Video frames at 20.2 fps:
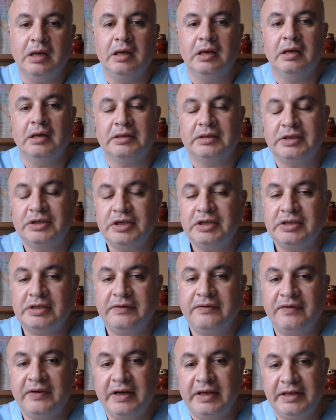
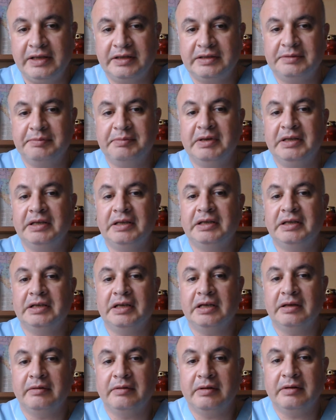Suggestive findings:
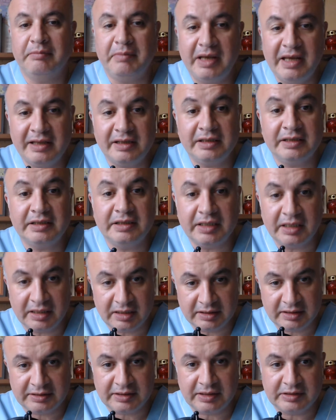mainly
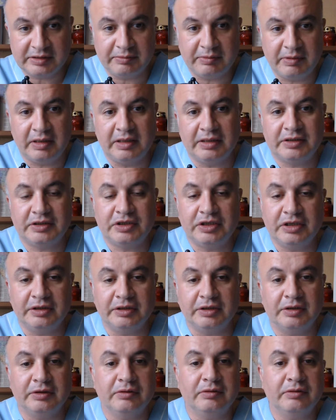adults as well as
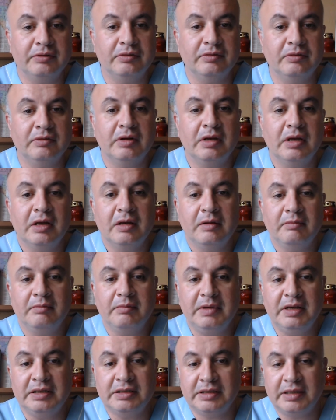children who
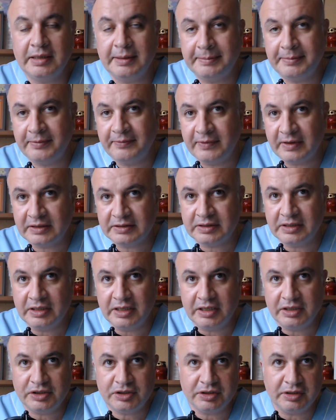missed hip
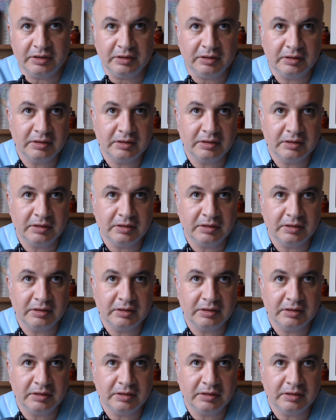vaccination.